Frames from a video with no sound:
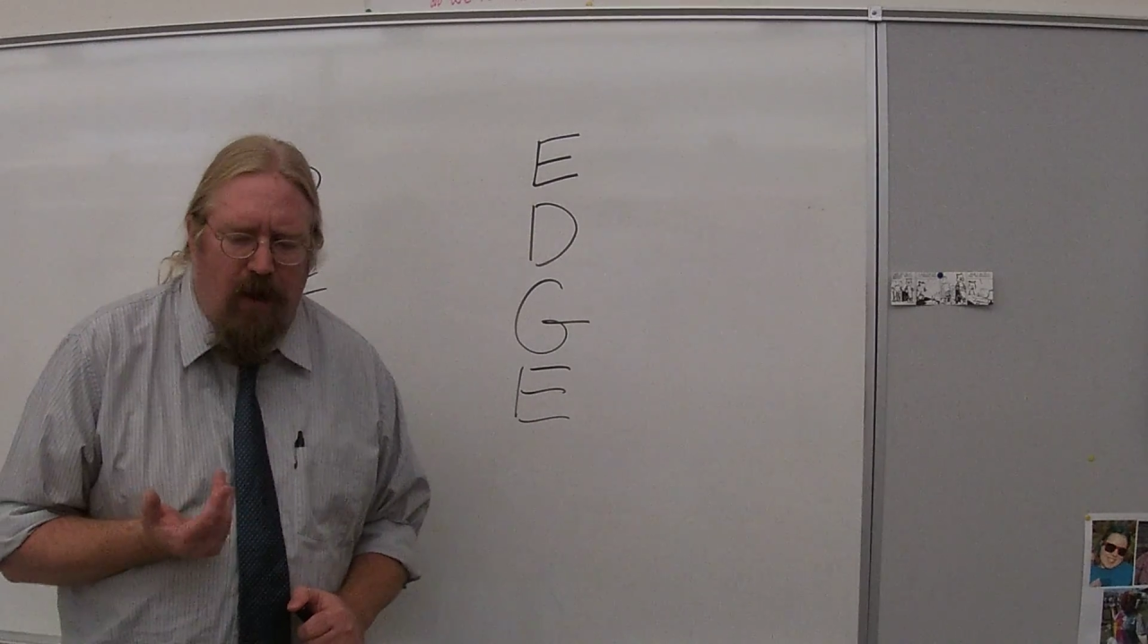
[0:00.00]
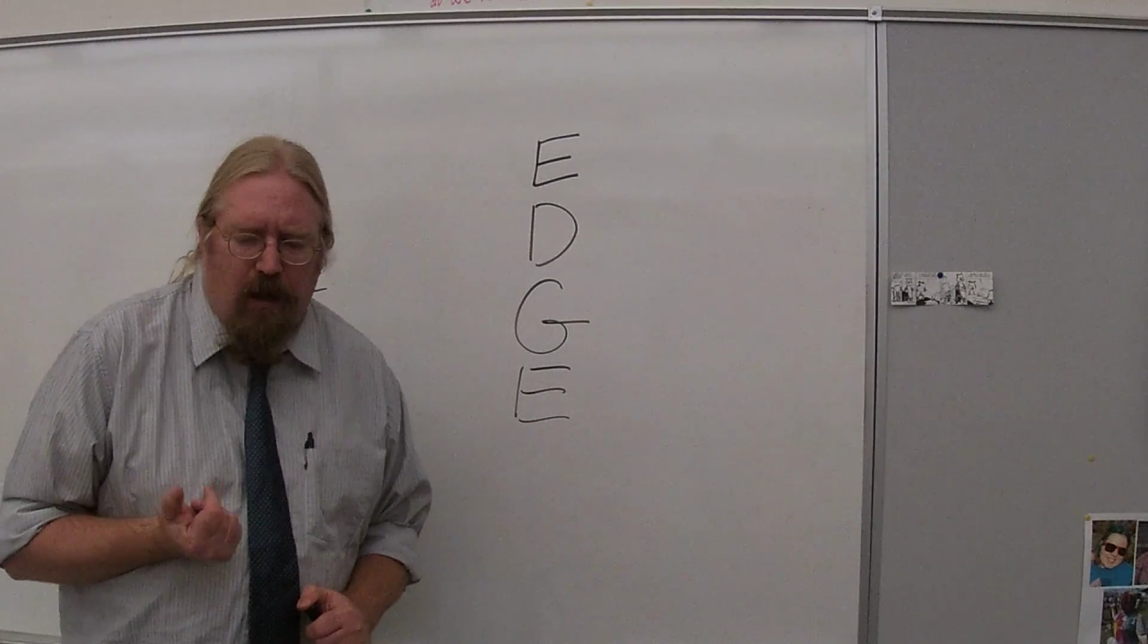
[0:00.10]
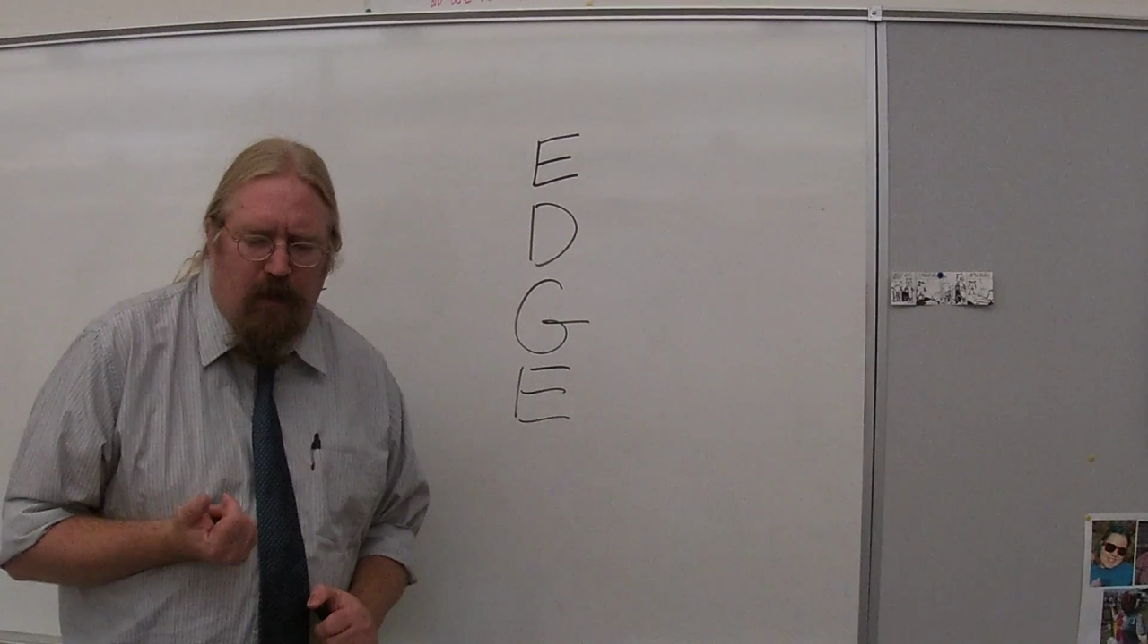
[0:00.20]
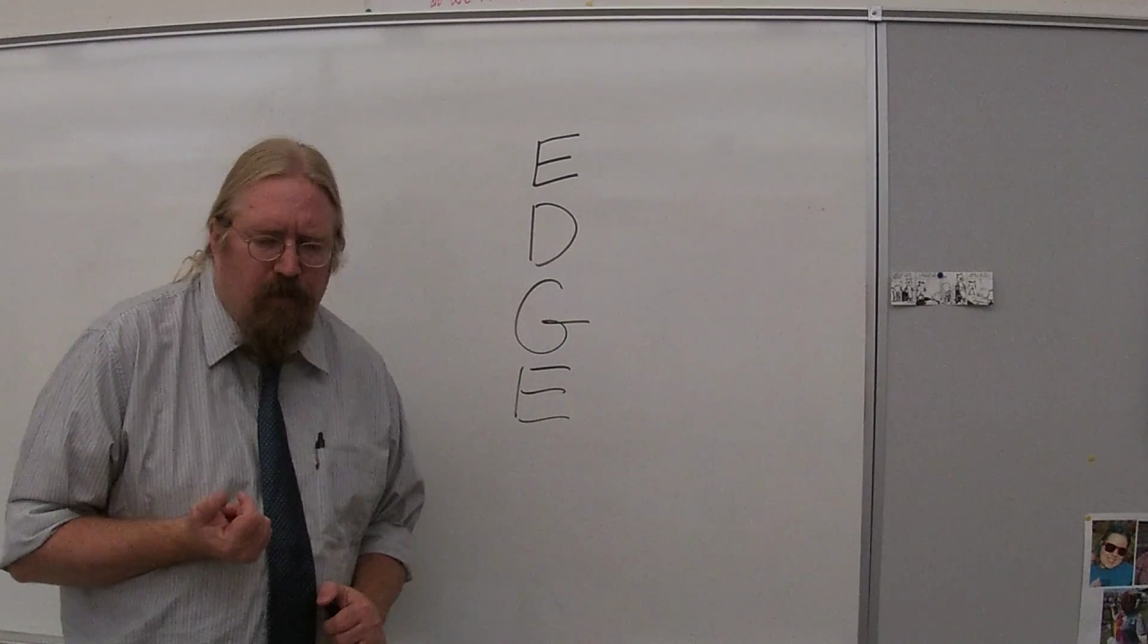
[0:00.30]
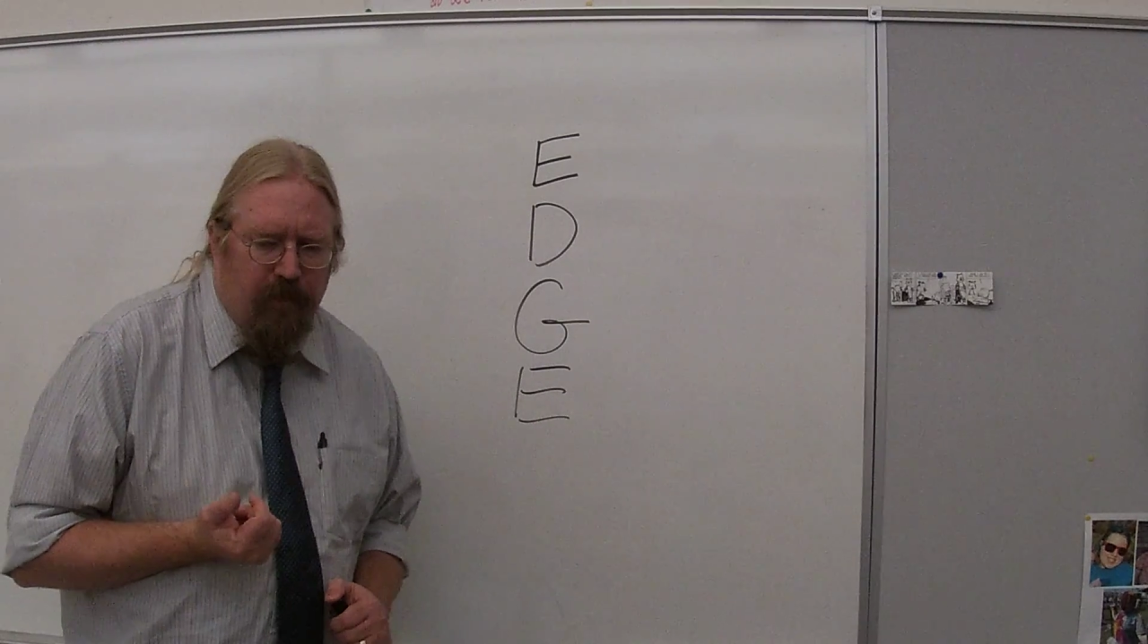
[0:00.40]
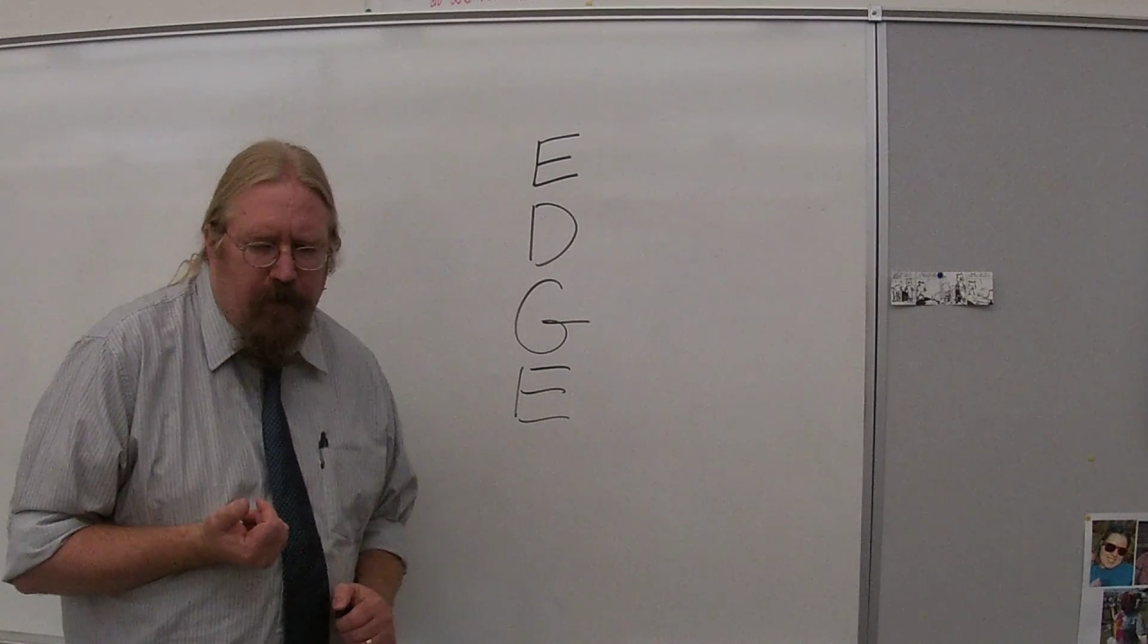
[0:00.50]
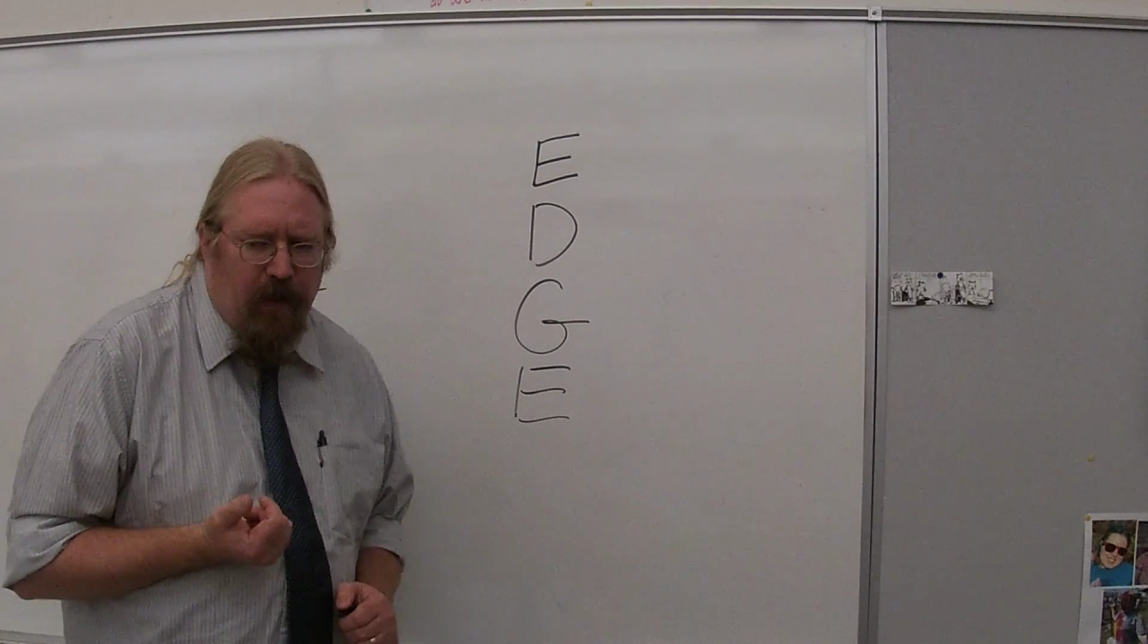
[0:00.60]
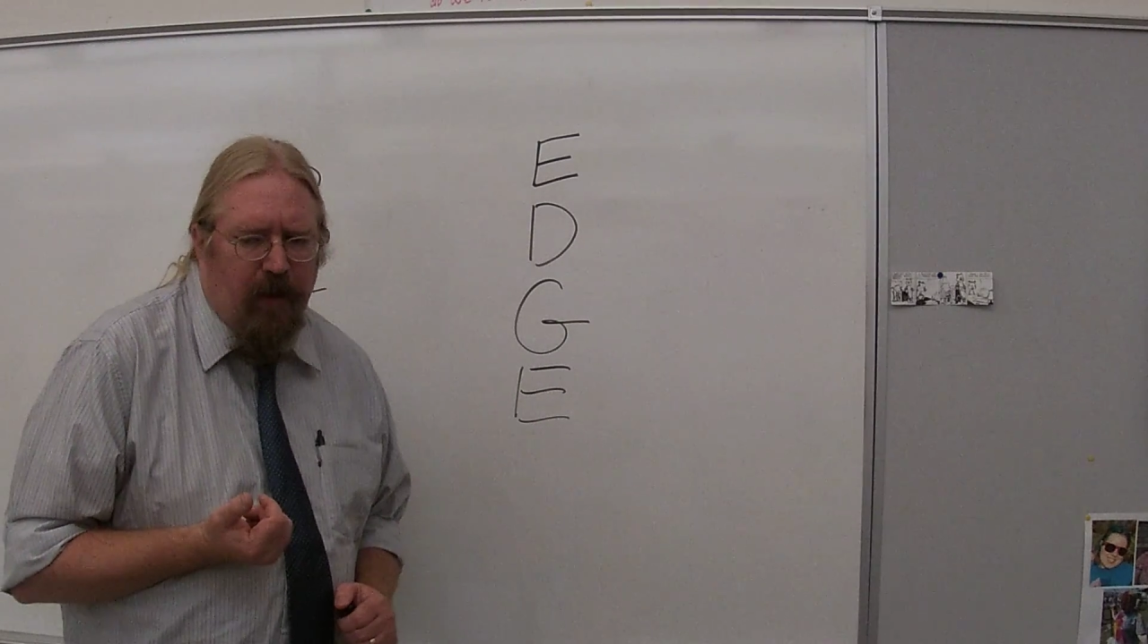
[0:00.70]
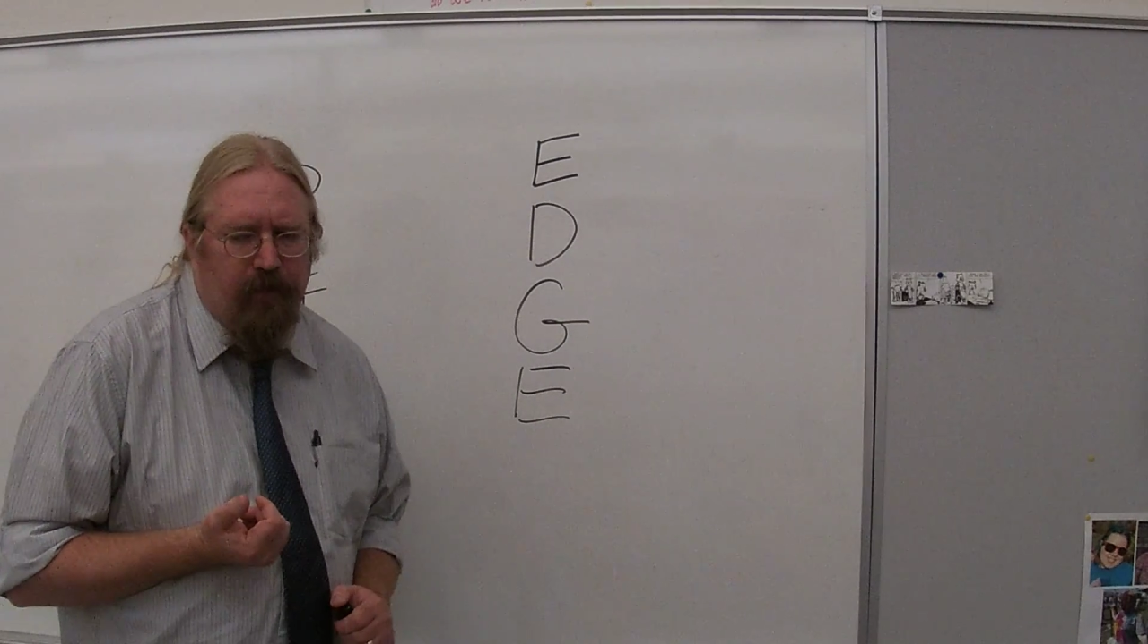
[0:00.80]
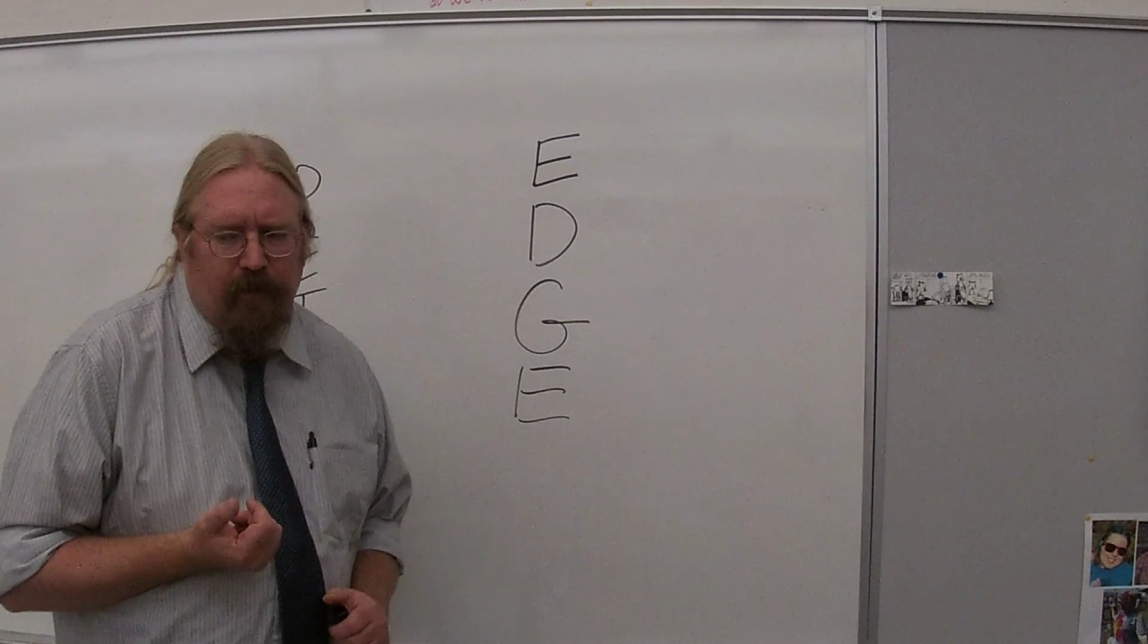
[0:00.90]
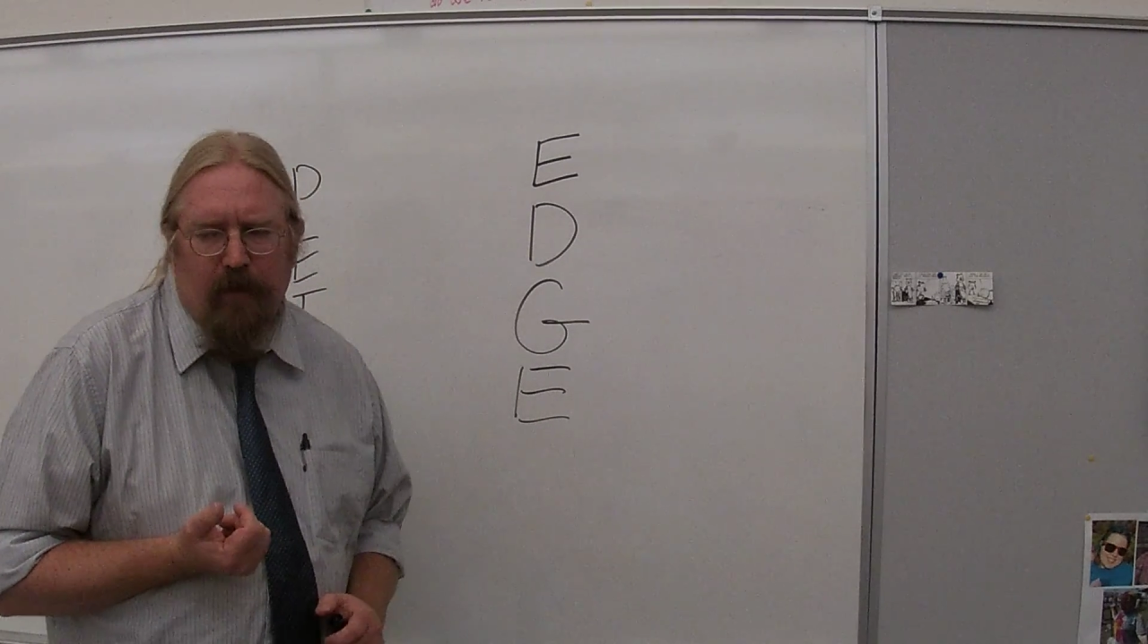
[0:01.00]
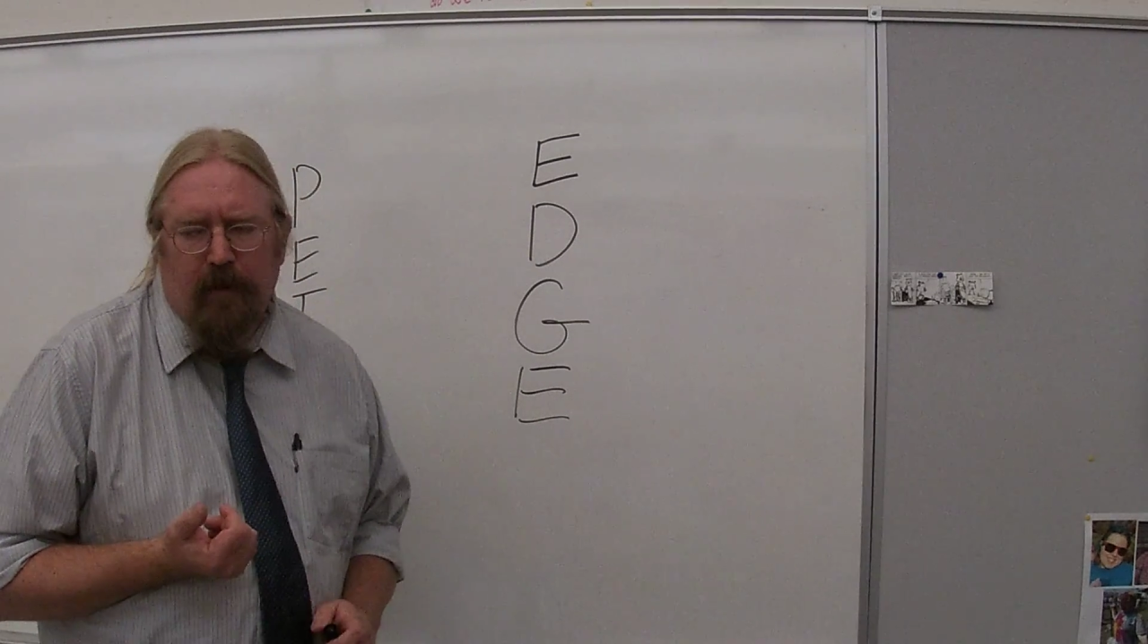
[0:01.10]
that I've